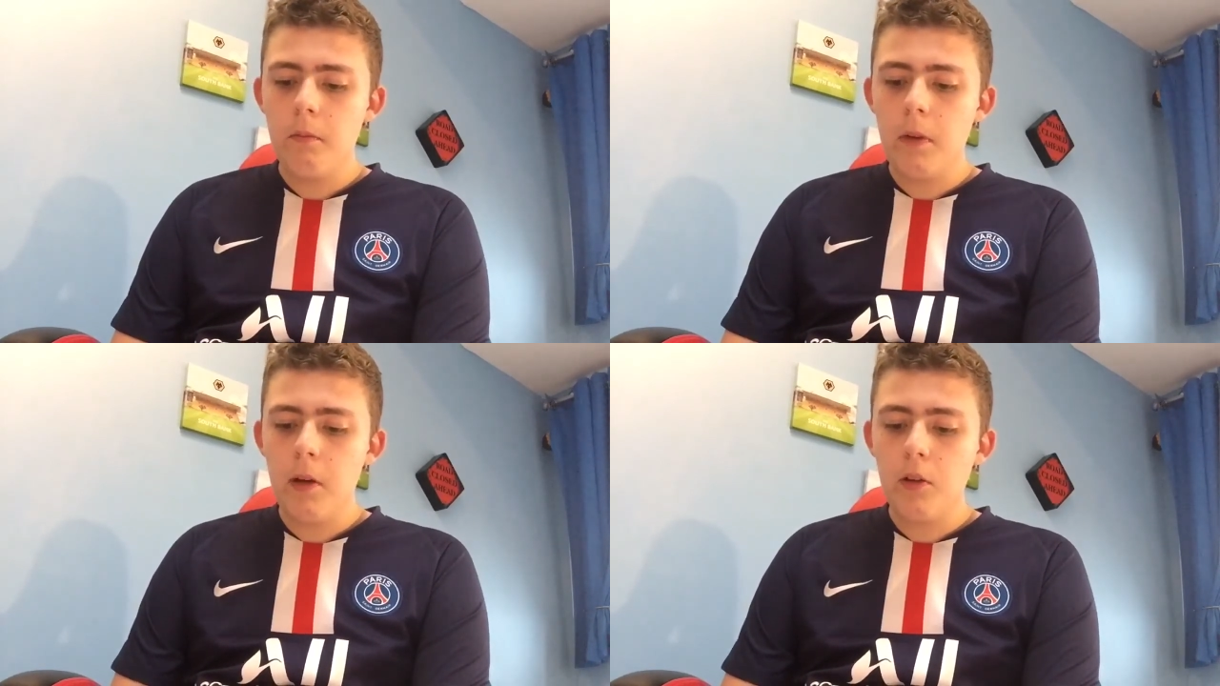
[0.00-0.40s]

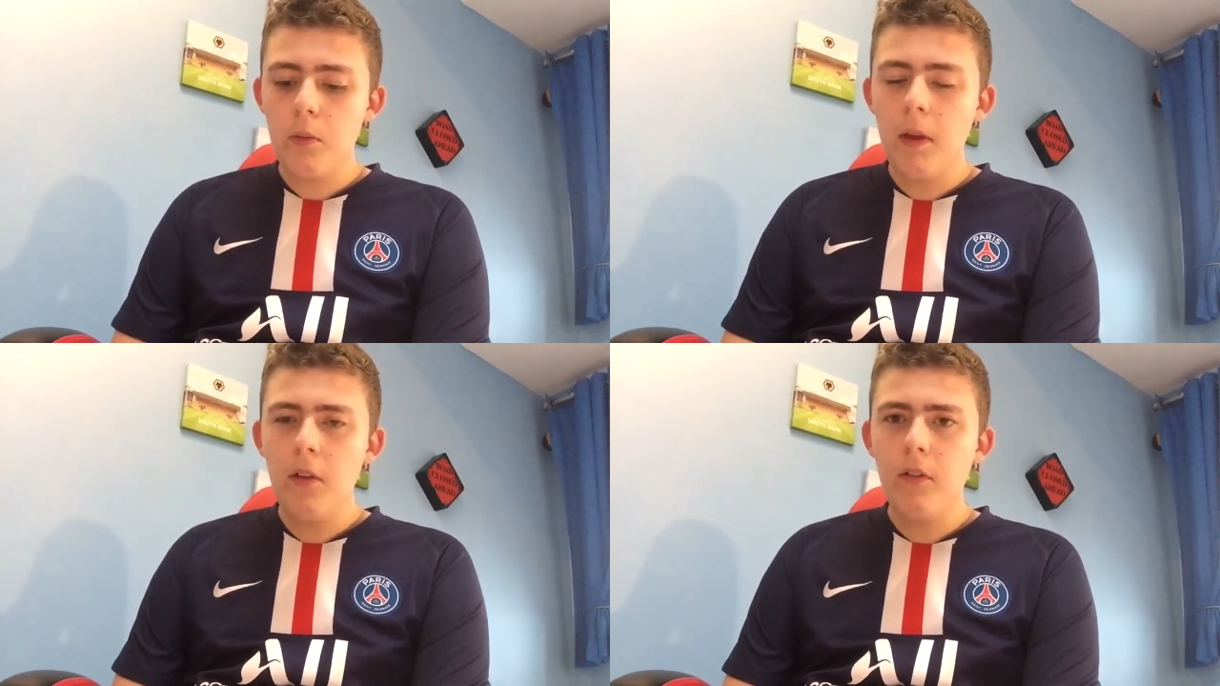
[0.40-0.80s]
Well,
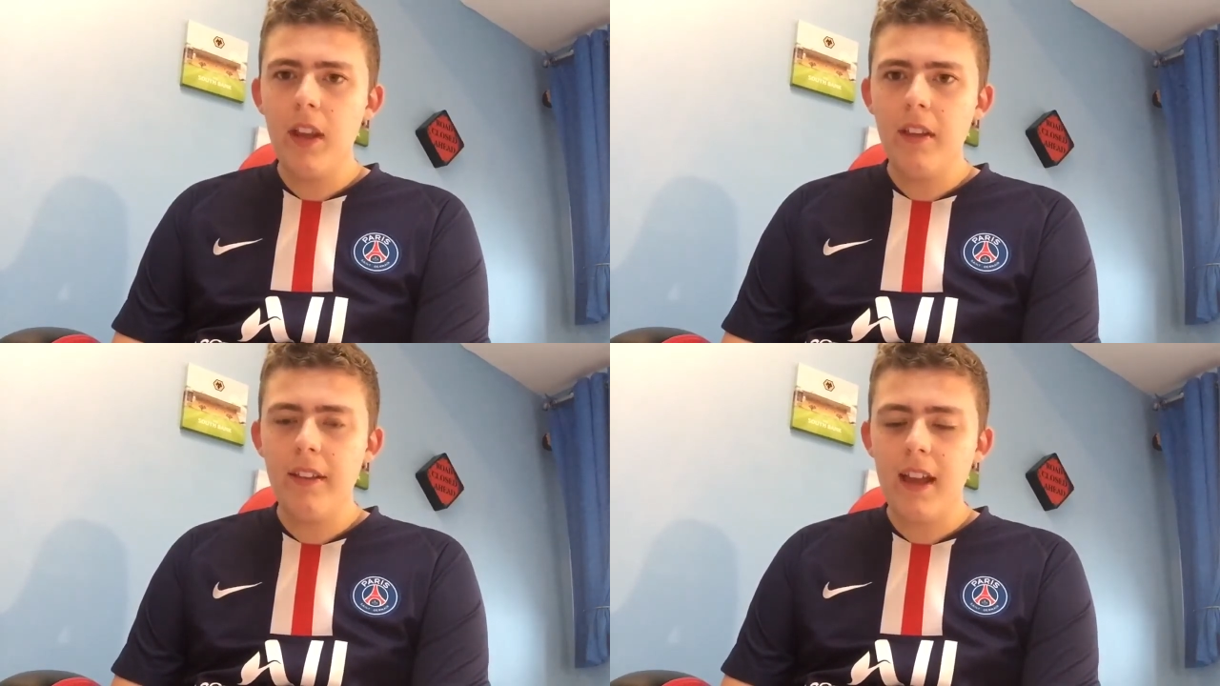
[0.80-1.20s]
to be honest, for
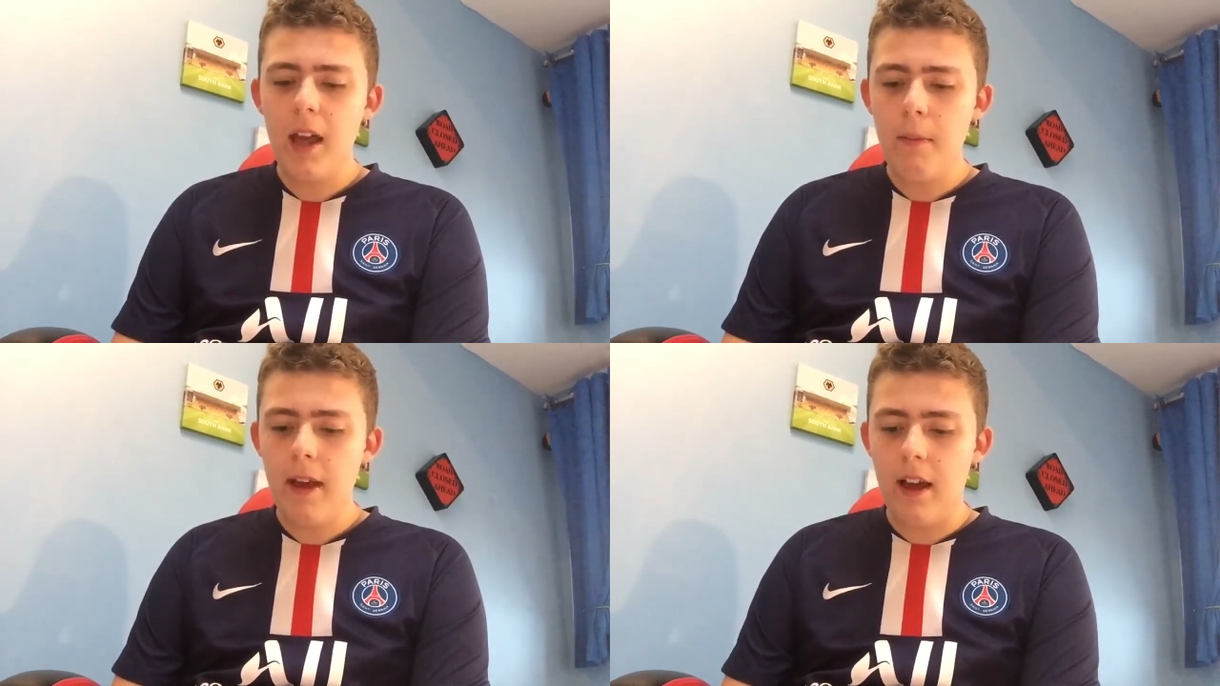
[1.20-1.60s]
this
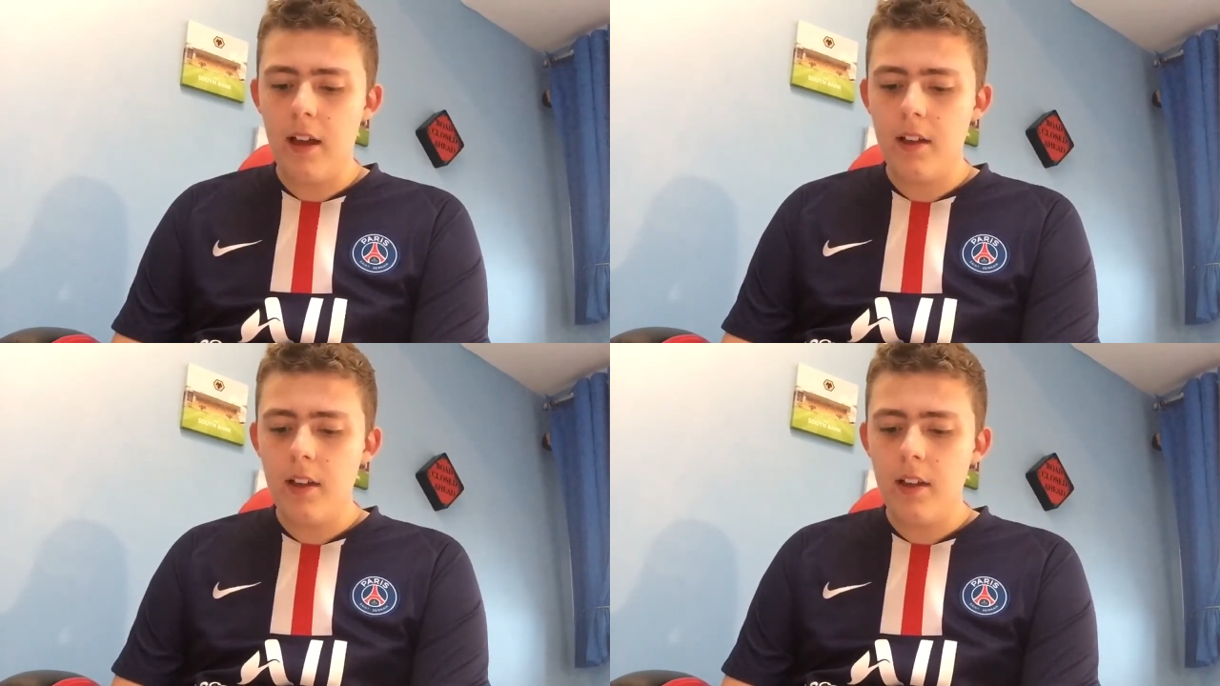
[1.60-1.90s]
game here,